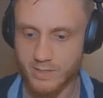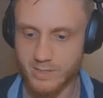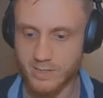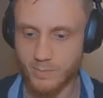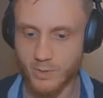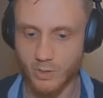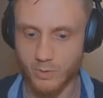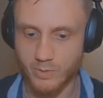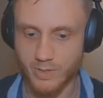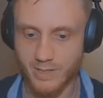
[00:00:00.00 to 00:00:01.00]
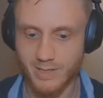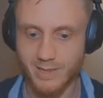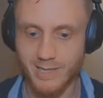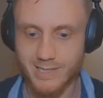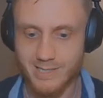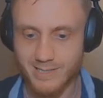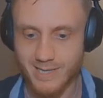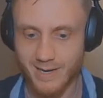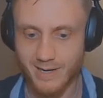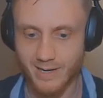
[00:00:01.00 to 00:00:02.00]
zip code, list
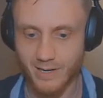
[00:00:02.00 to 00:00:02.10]
10